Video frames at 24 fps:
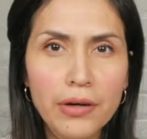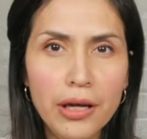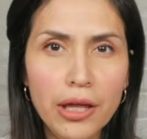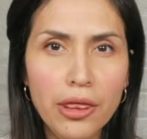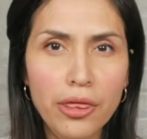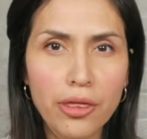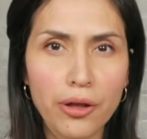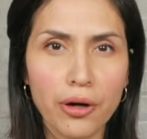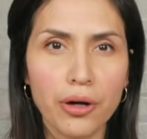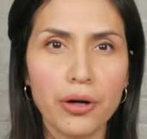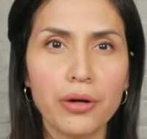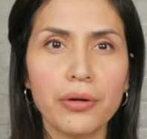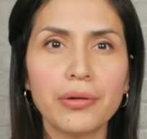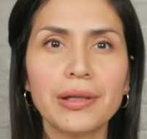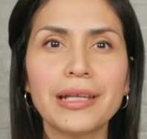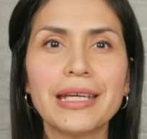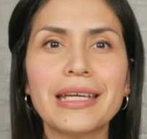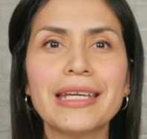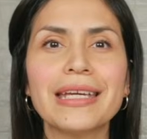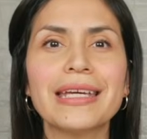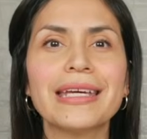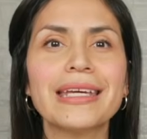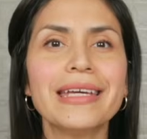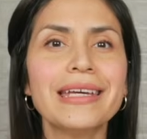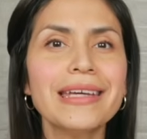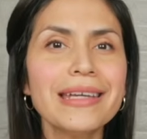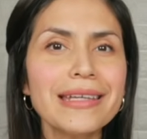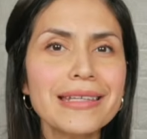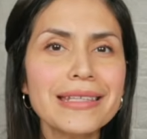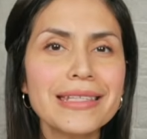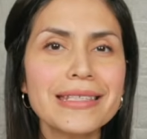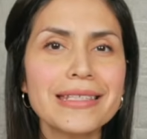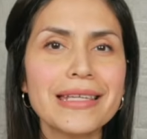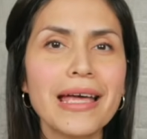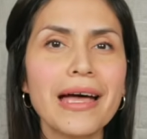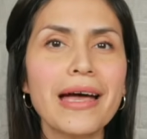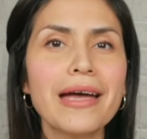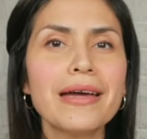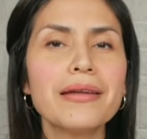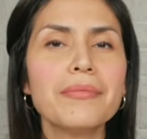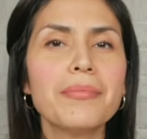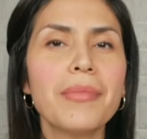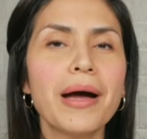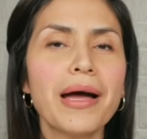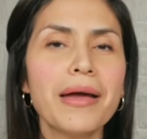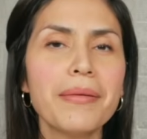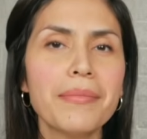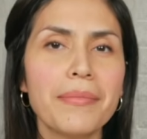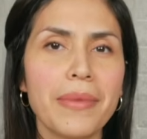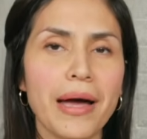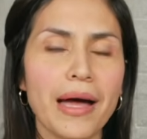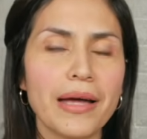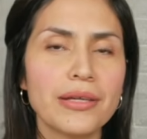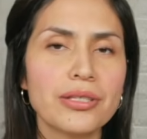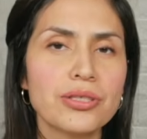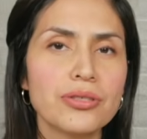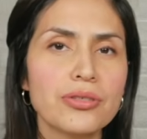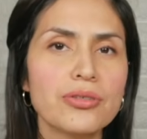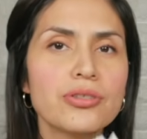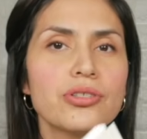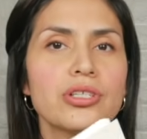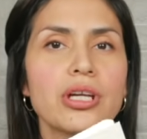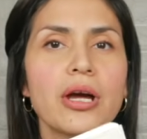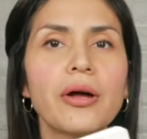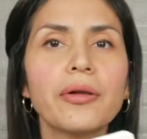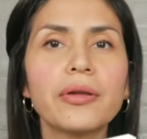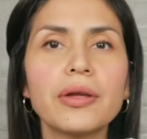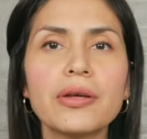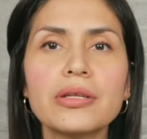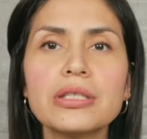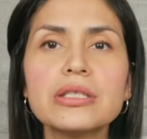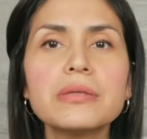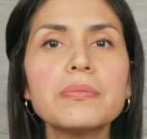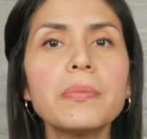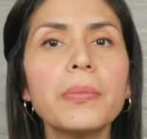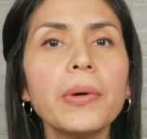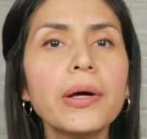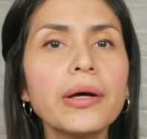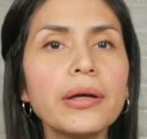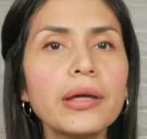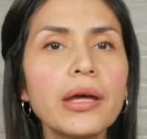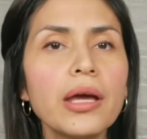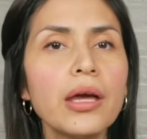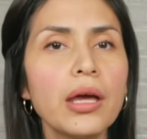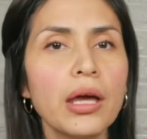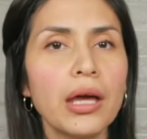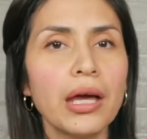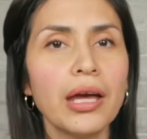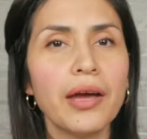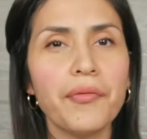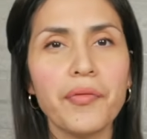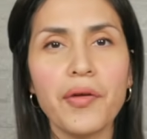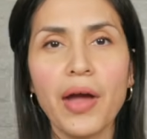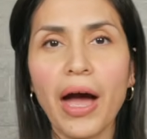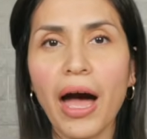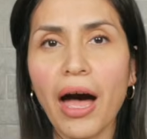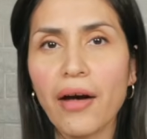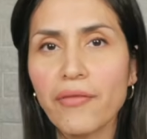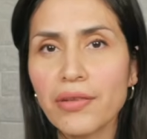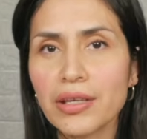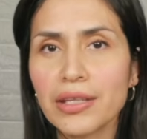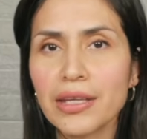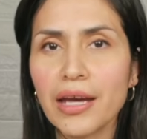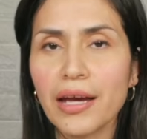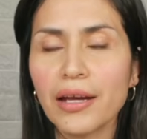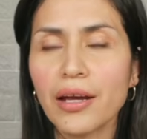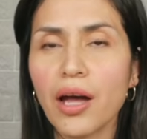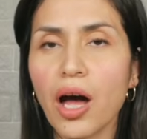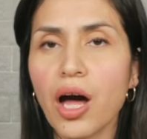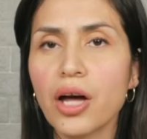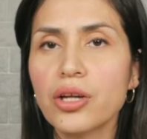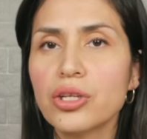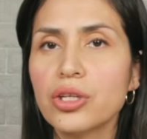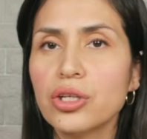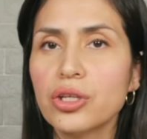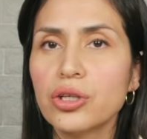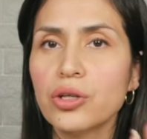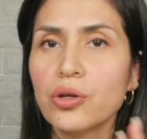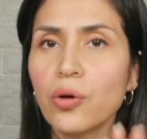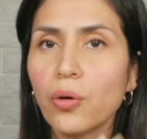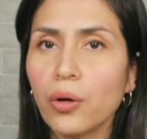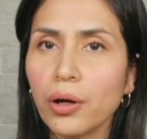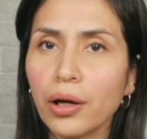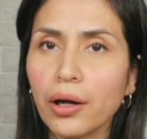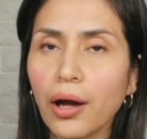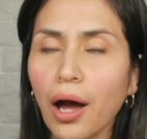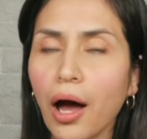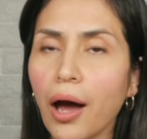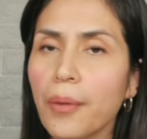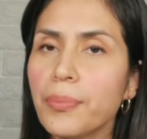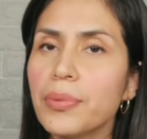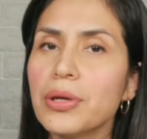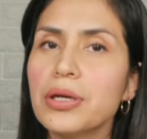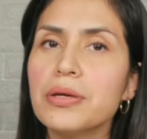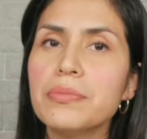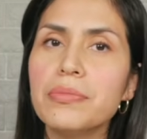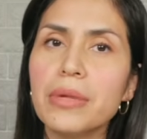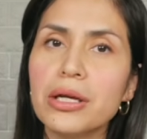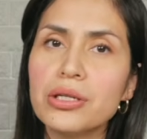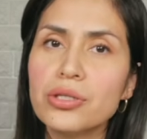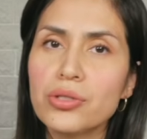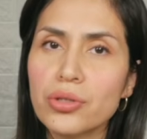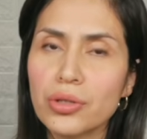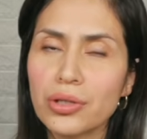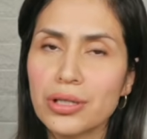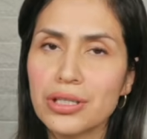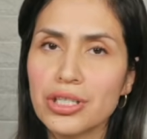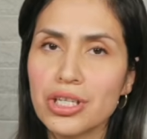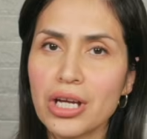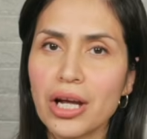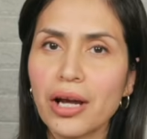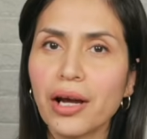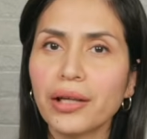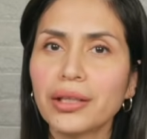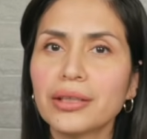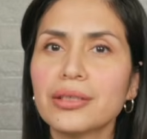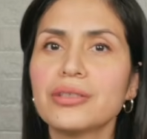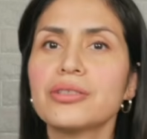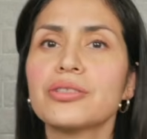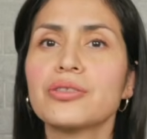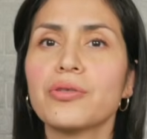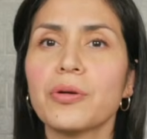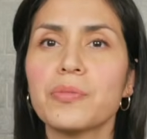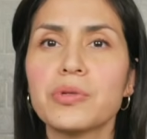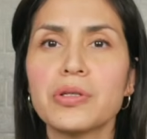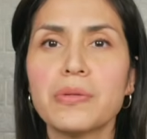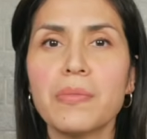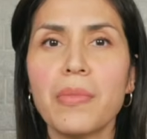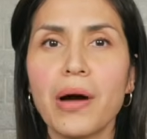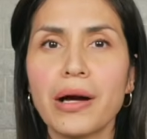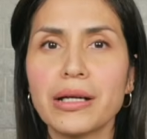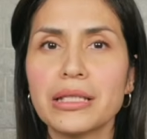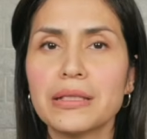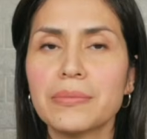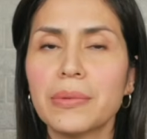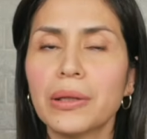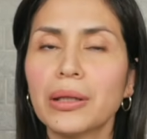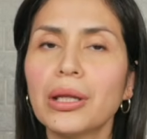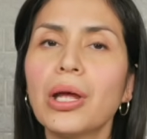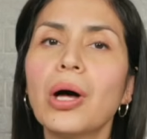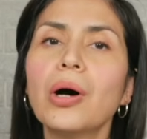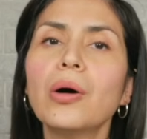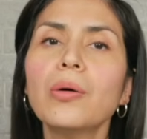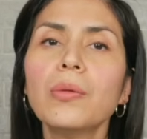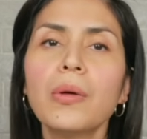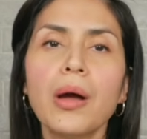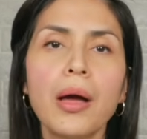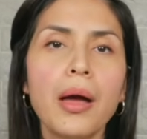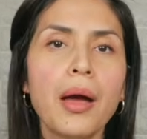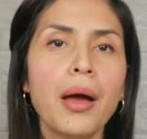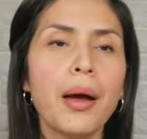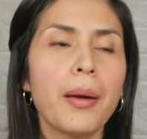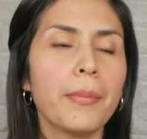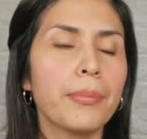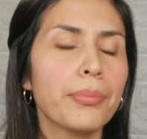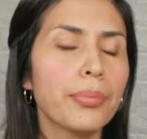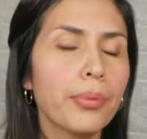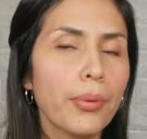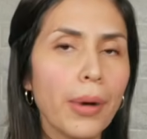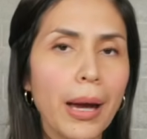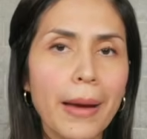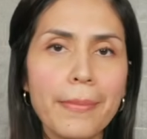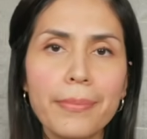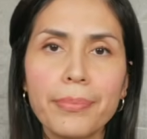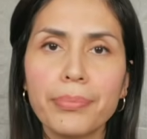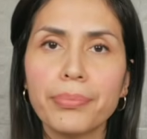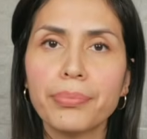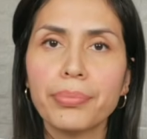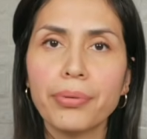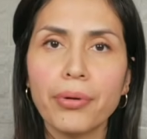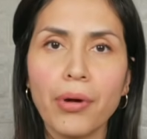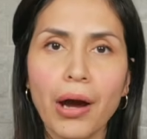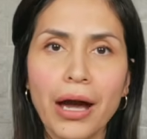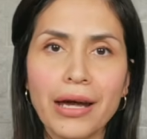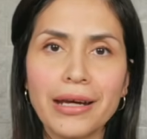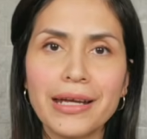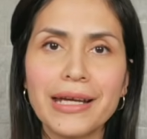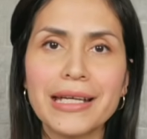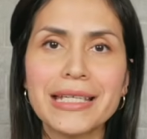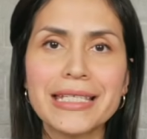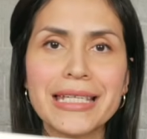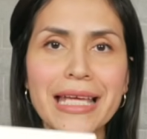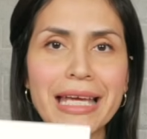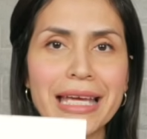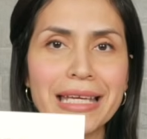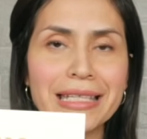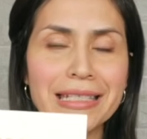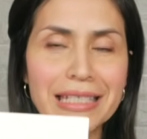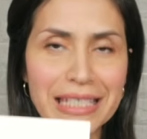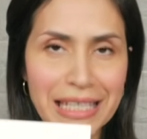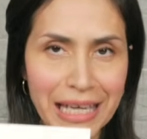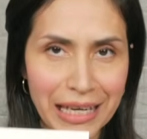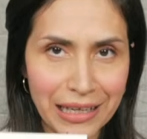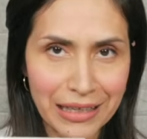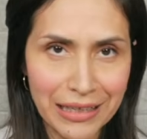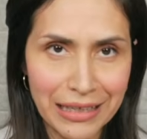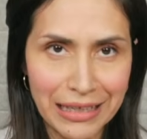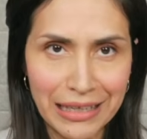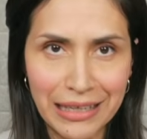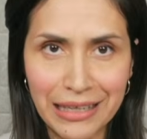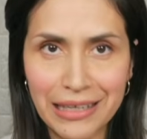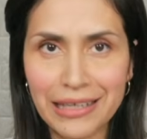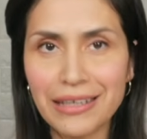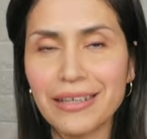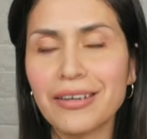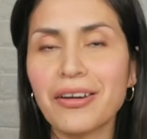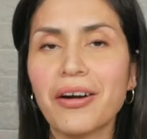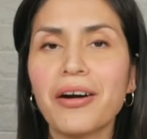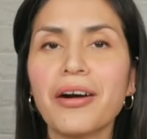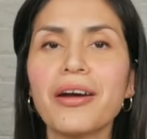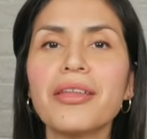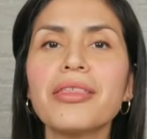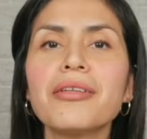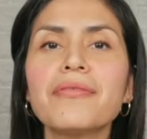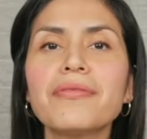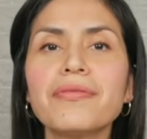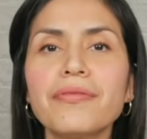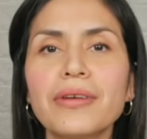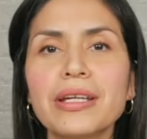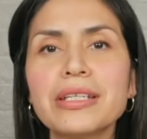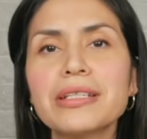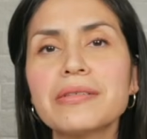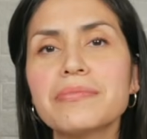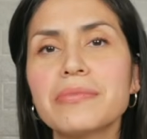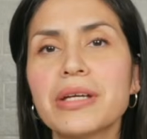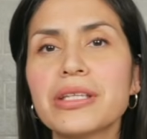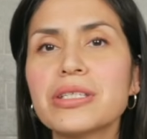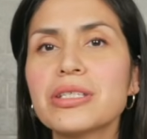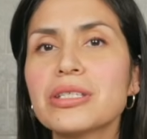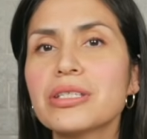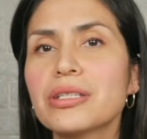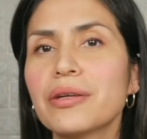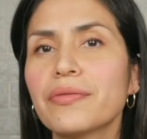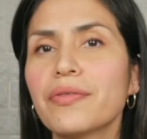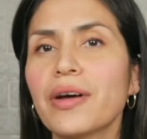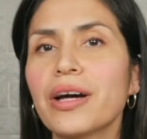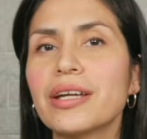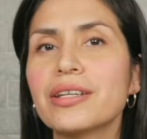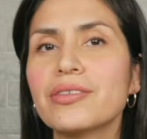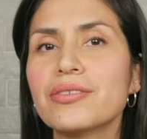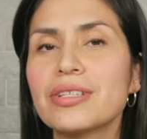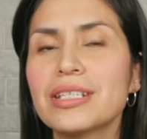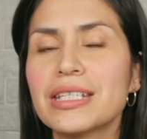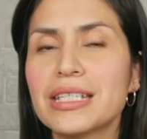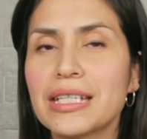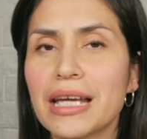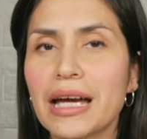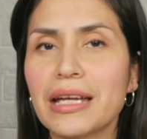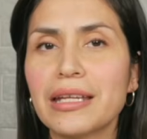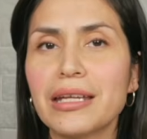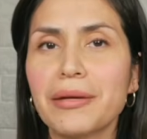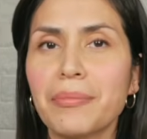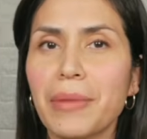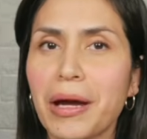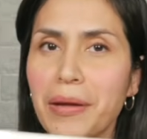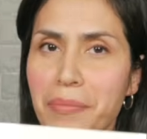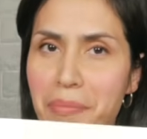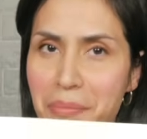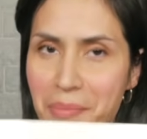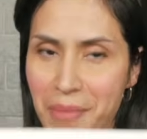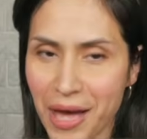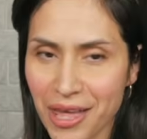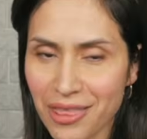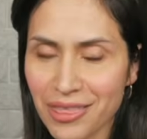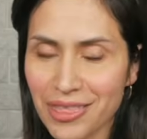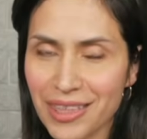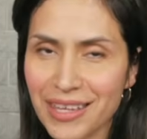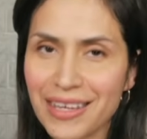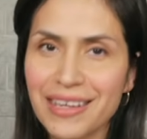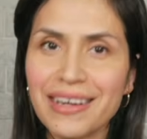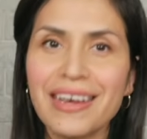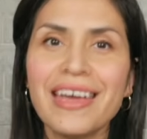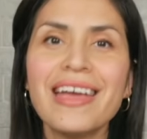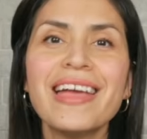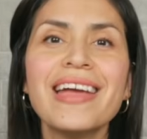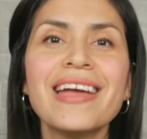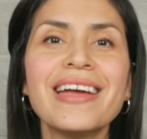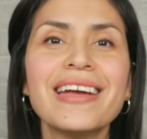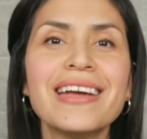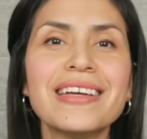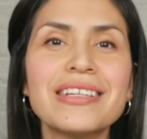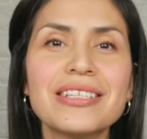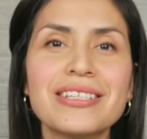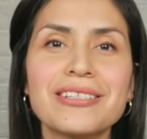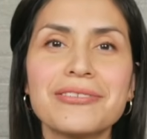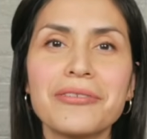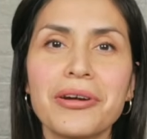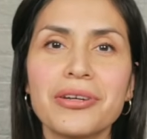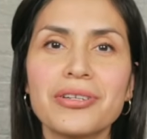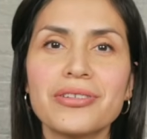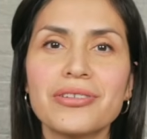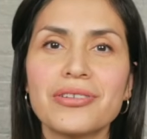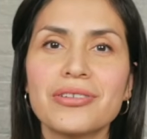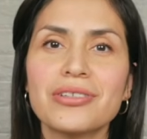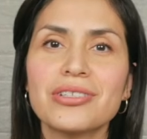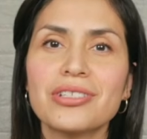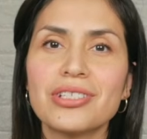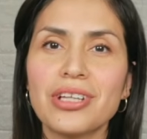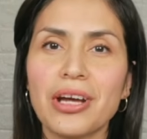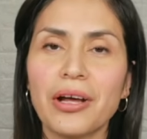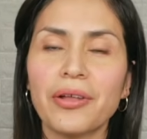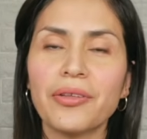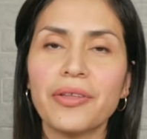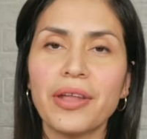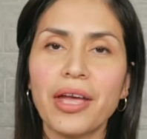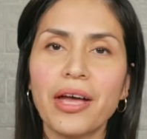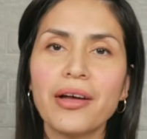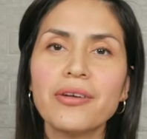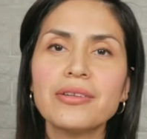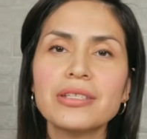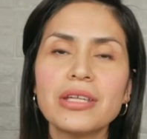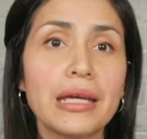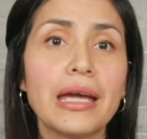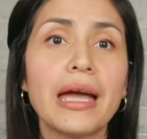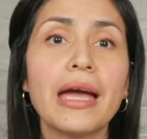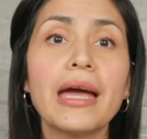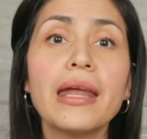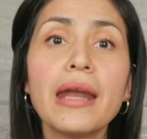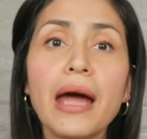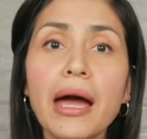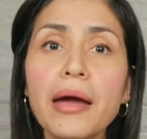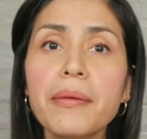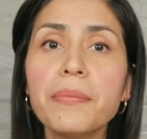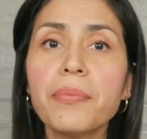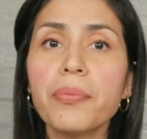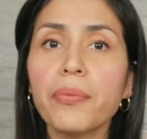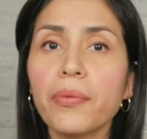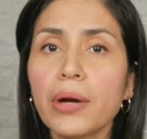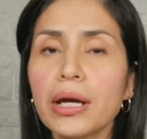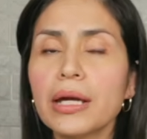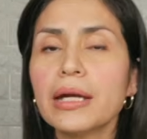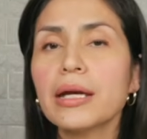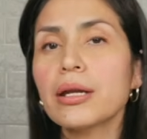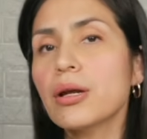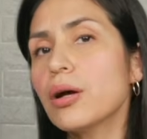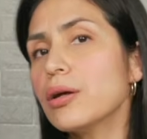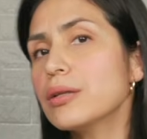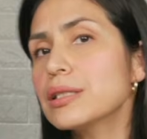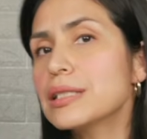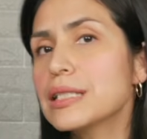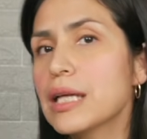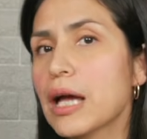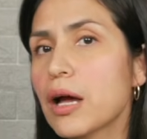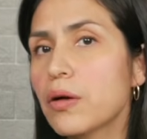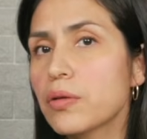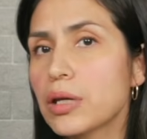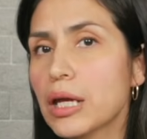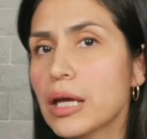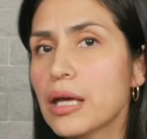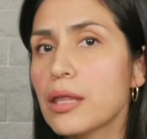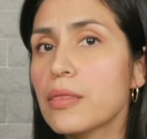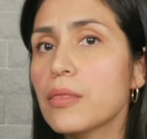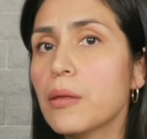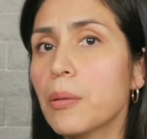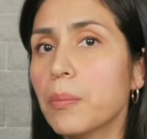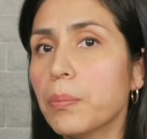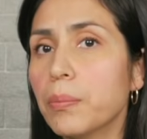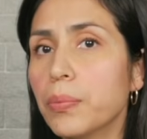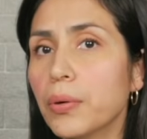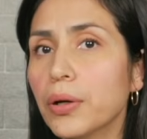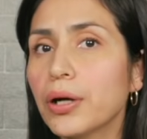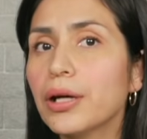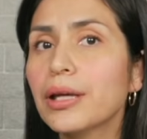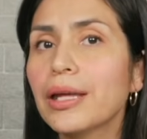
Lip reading: thoroughly inside my Master Gel Nails book. If you haven't yet gotten your copy, make sure to check out the description box below. Prep products, and technique are the fundamentals of understanding my method in structured gel nails, and I break it all down in the book,